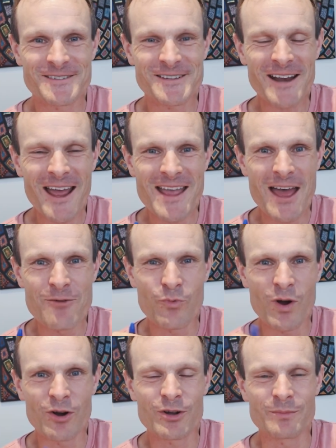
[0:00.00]
G'day and
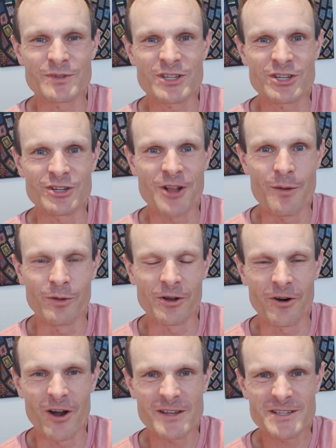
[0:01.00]
welcome to Global
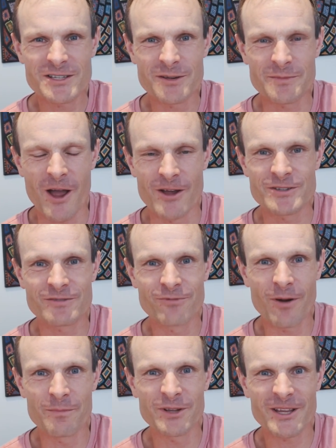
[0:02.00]
Horizons. I'm your host,
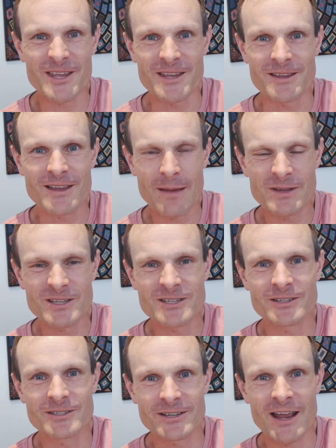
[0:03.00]
Rob Malicki, coming
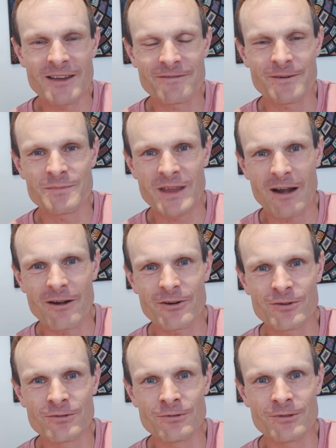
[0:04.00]
to you today from
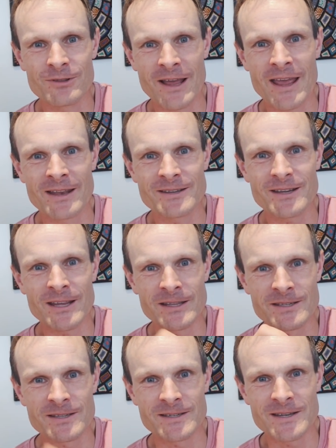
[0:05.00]
Garigal Land in
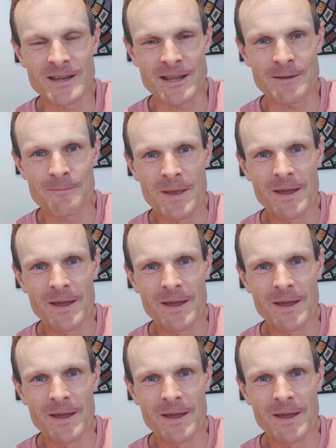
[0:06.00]
Sydney.